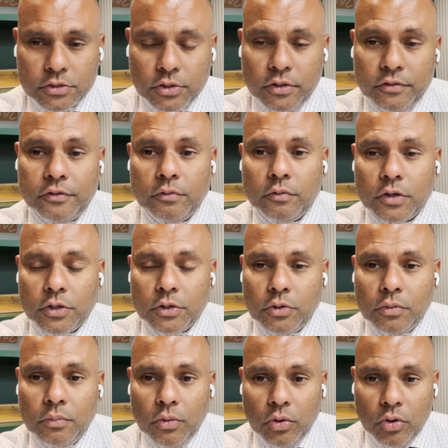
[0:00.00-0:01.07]
So if you want to
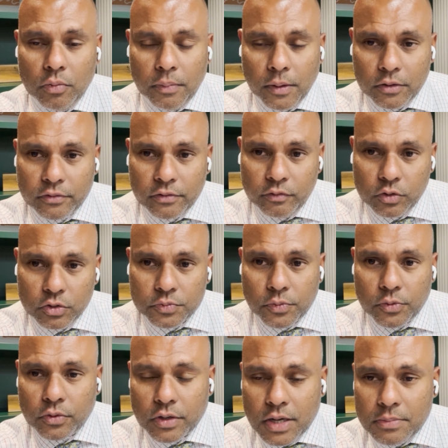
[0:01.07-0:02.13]
know more about rewards
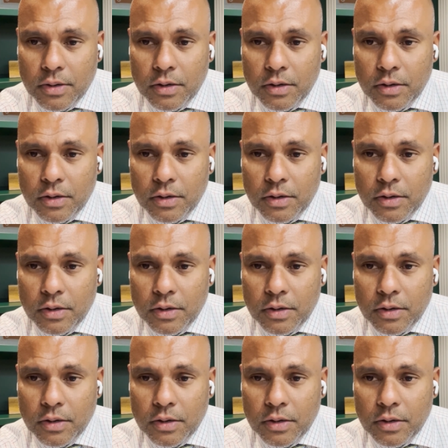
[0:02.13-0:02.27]
program,